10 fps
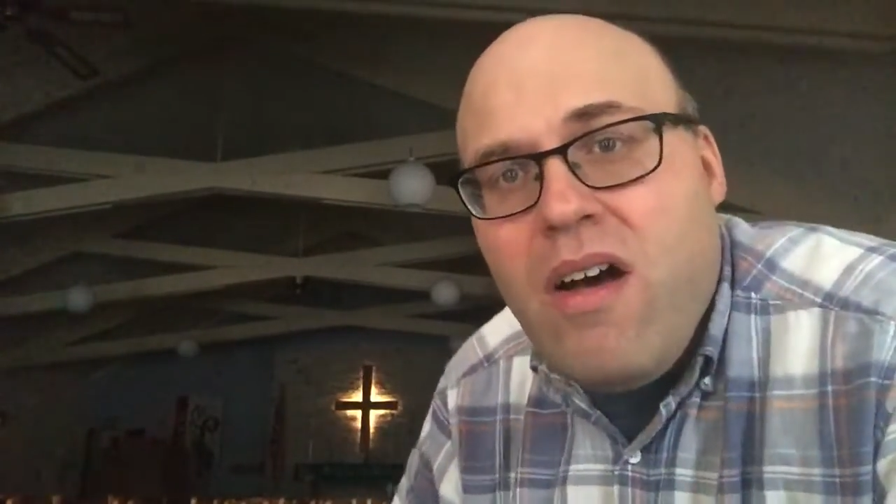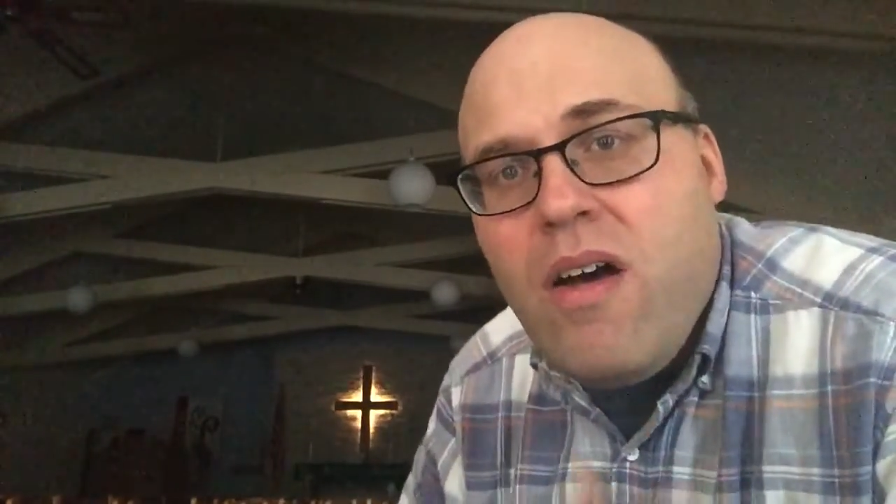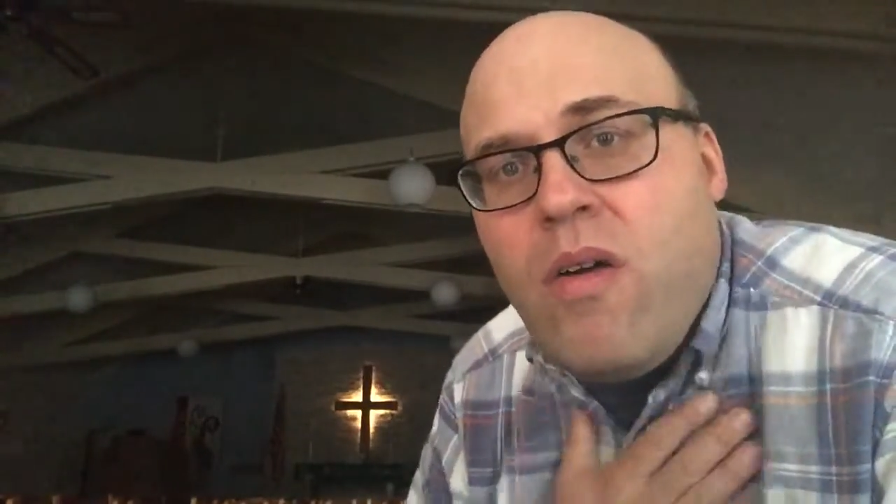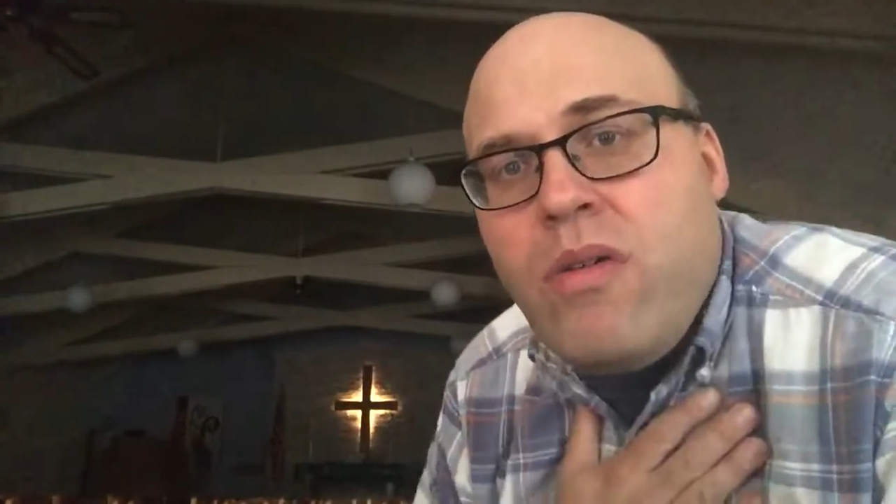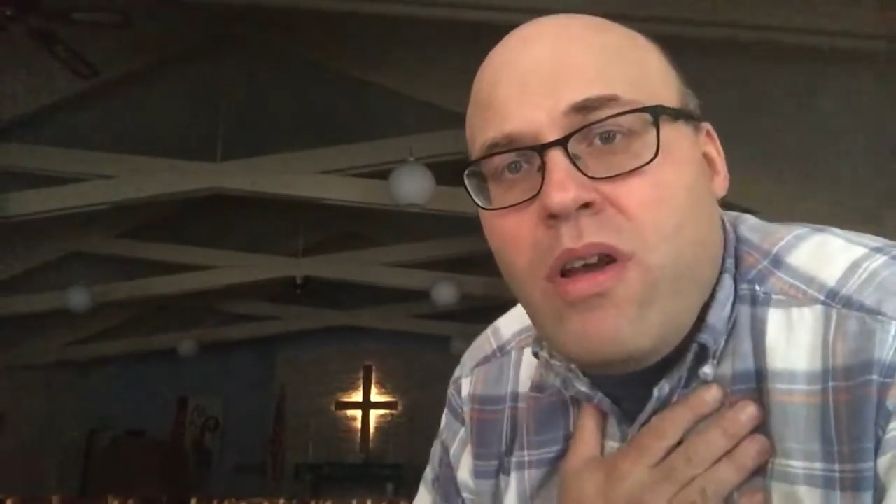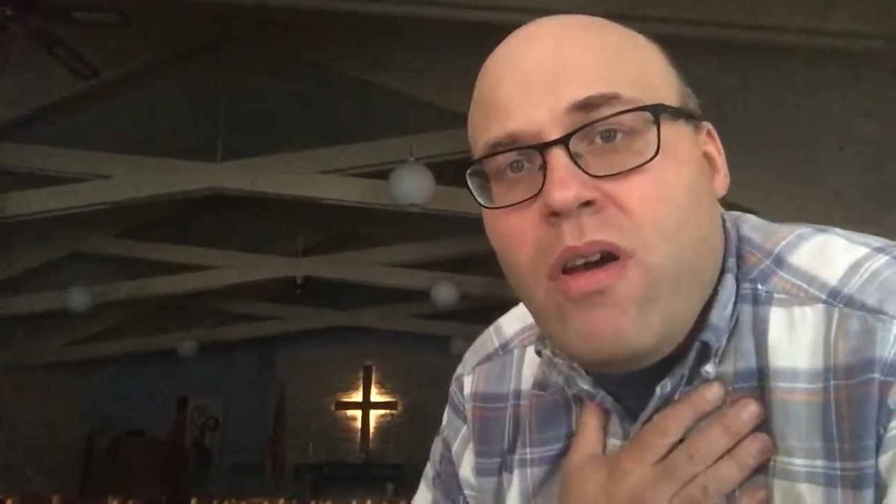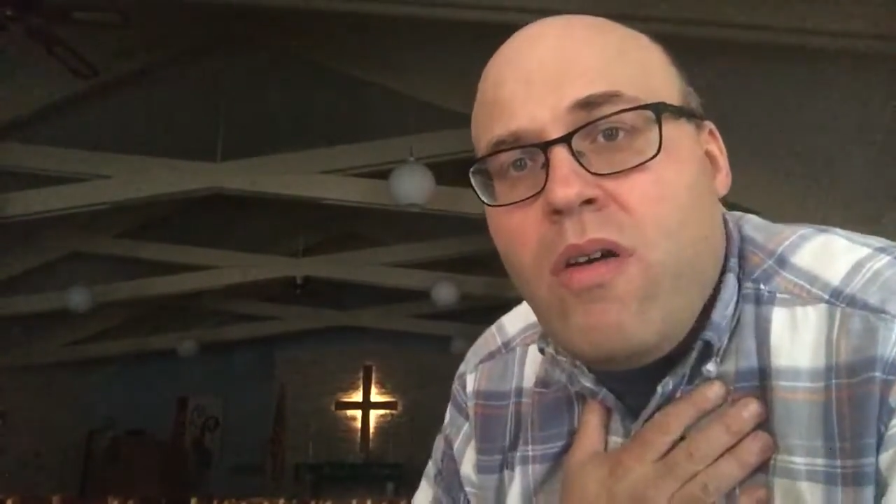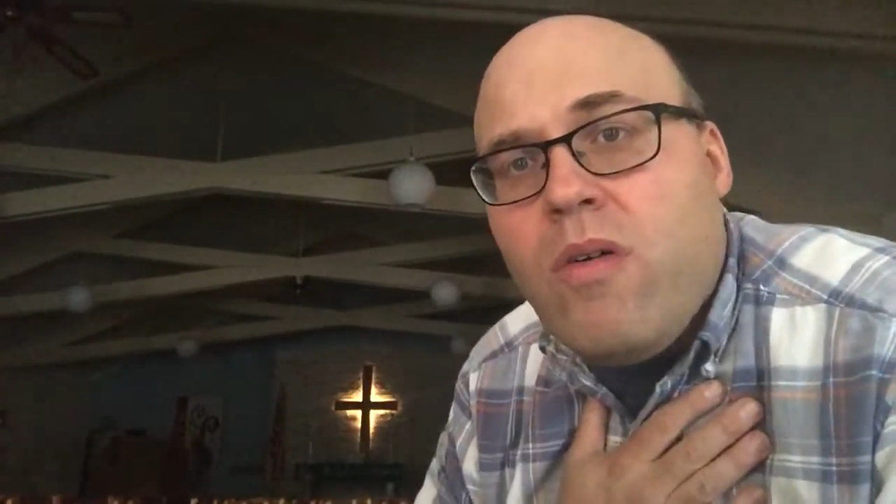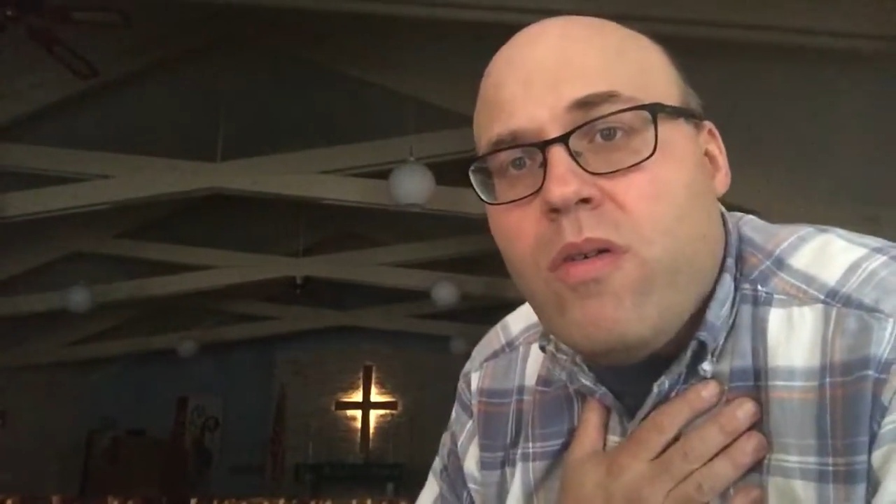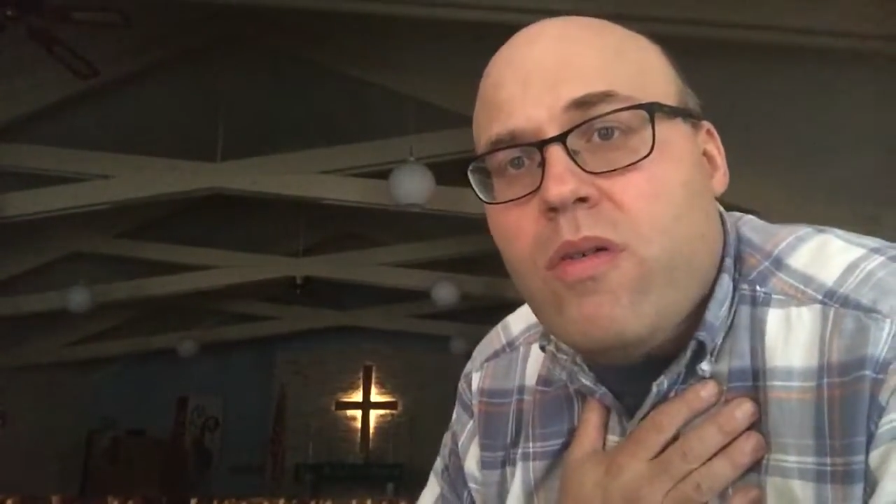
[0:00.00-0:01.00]
Oh
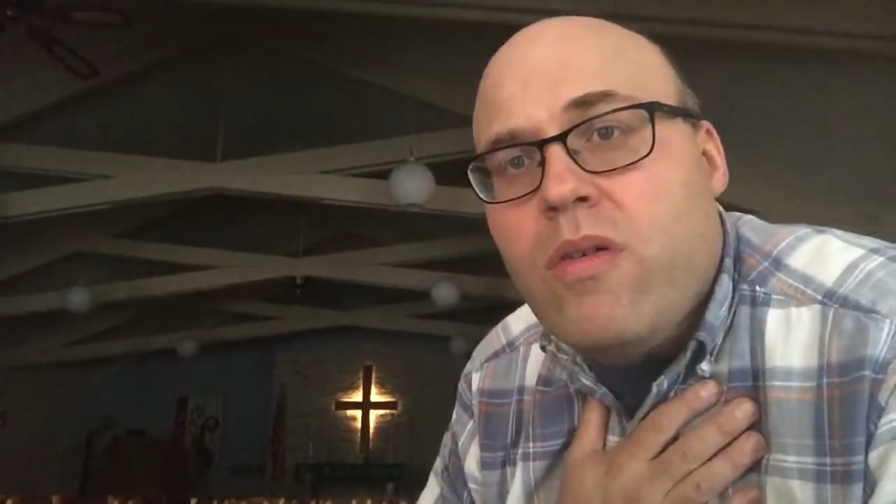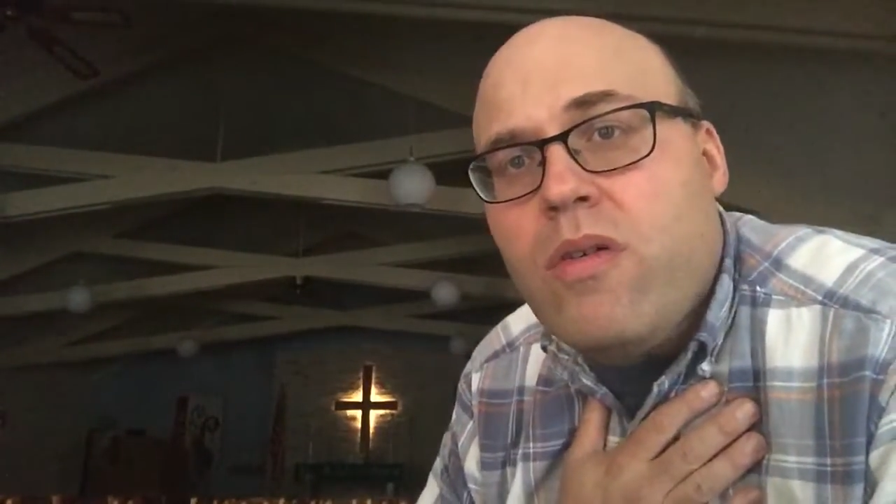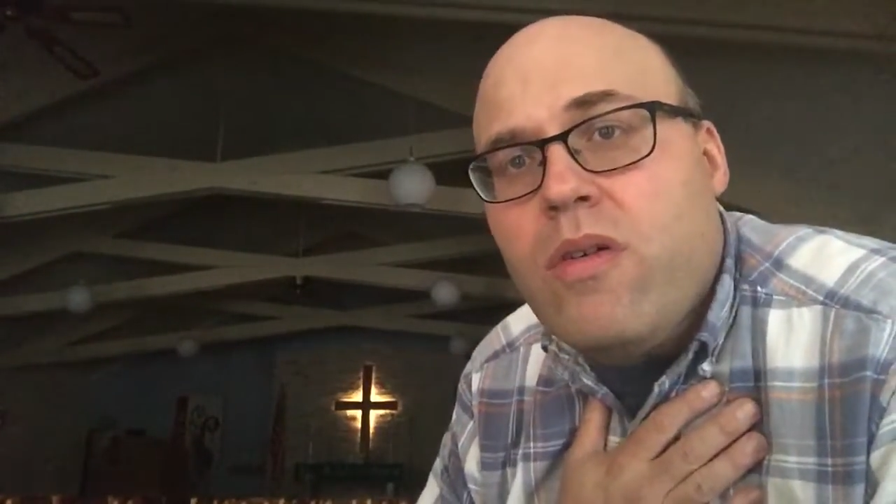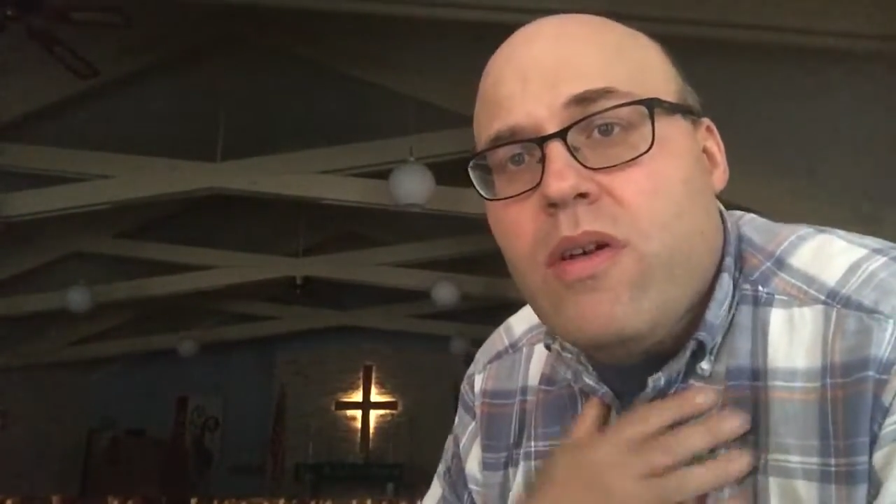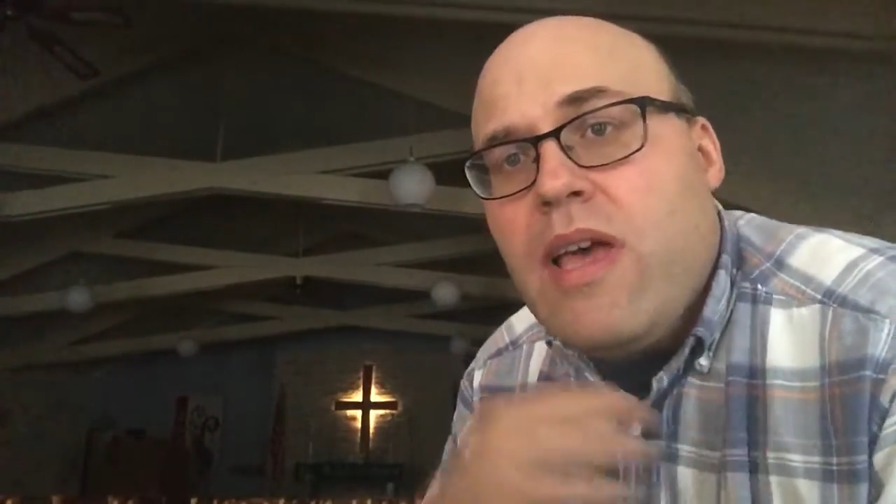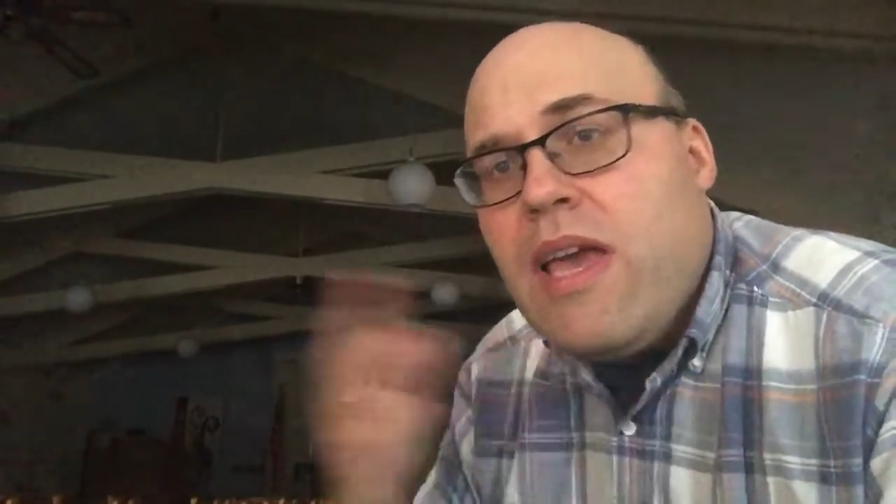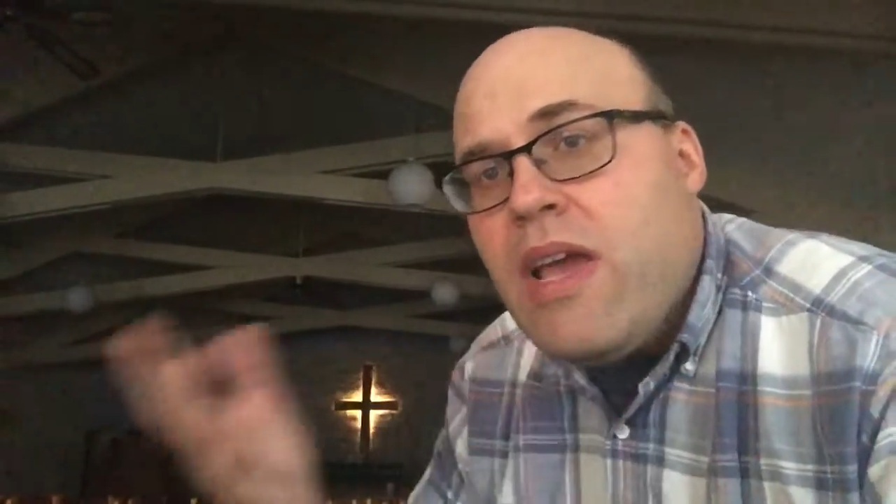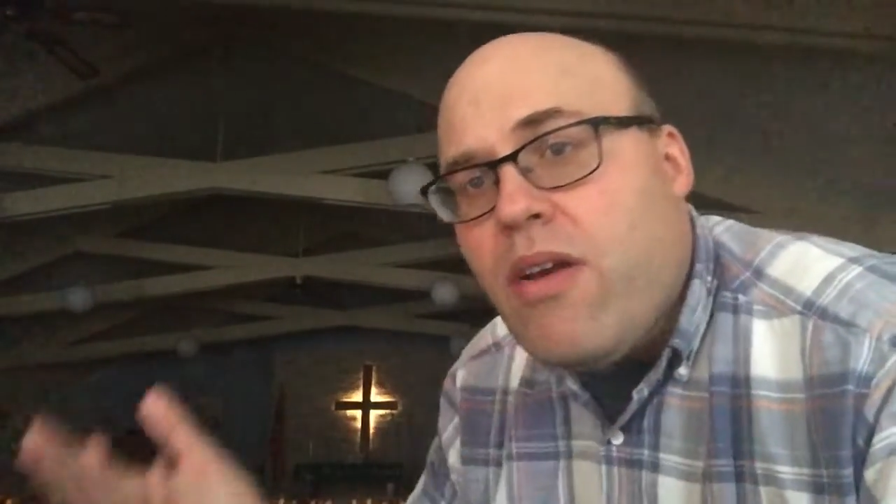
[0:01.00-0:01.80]
no. Here,